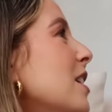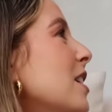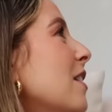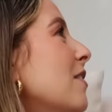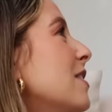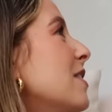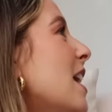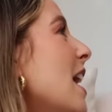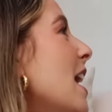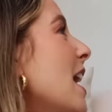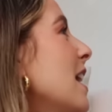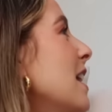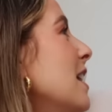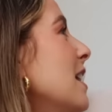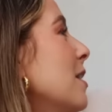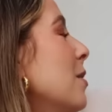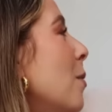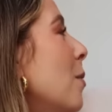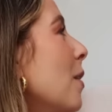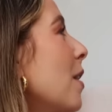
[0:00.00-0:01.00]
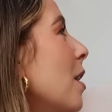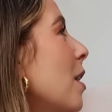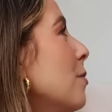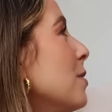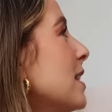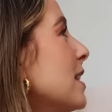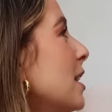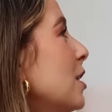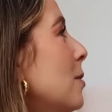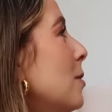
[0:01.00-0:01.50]
the other day when I
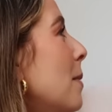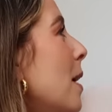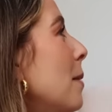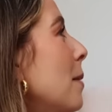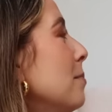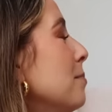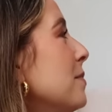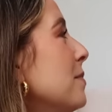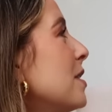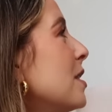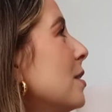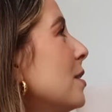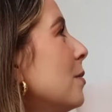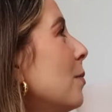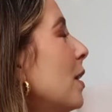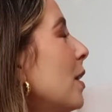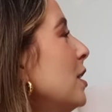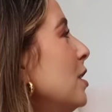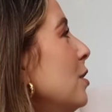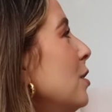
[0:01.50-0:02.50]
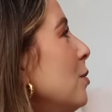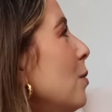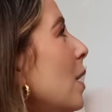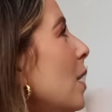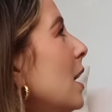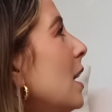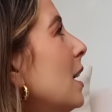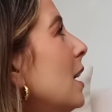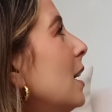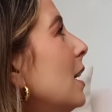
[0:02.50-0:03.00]
was at your mum's, when you were
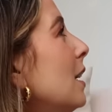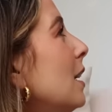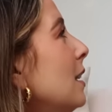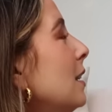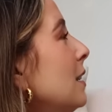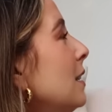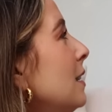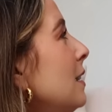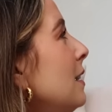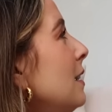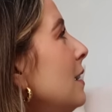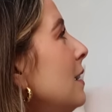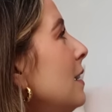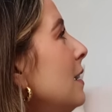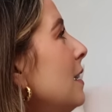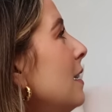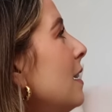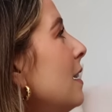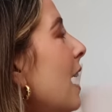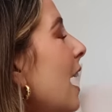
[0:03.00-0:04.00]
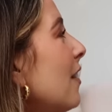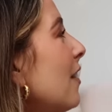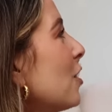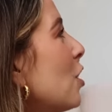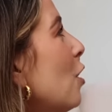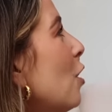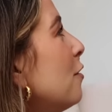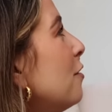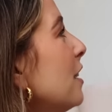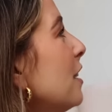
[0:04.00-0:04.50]
at the
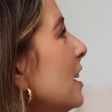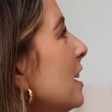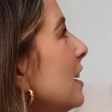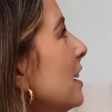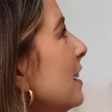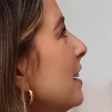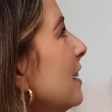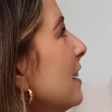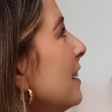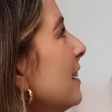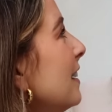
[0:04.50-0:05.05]
coffee